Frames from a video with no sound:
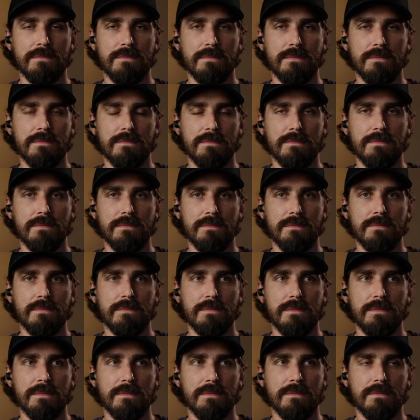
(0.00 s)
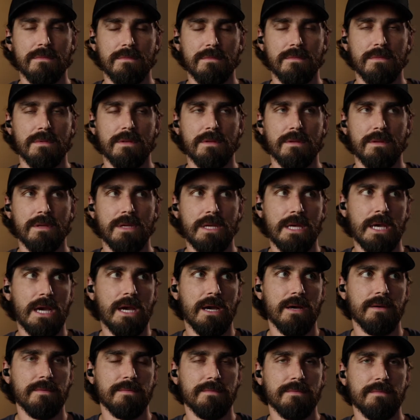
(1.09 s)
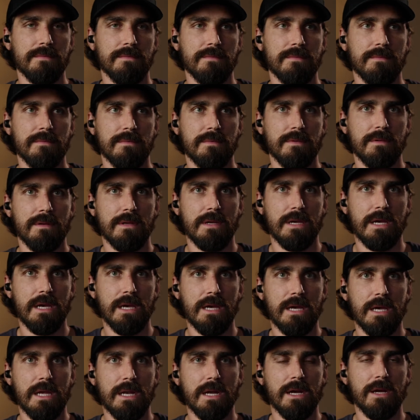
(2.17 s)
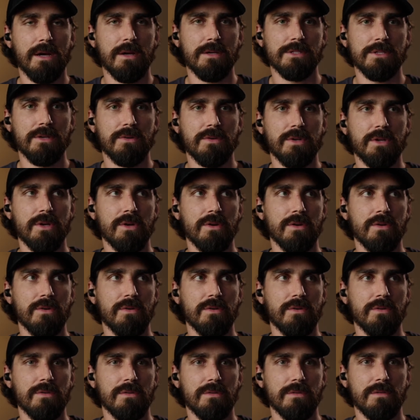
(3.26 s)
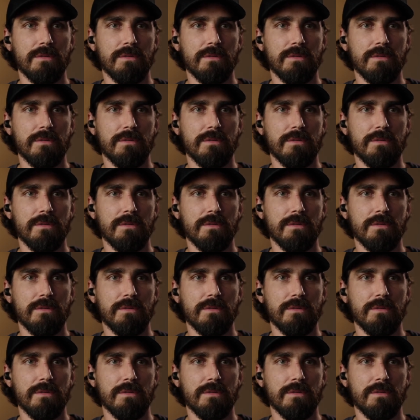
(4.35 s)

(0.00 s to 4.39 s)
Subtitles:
mean? So, yeah. And I'm sure you've learned.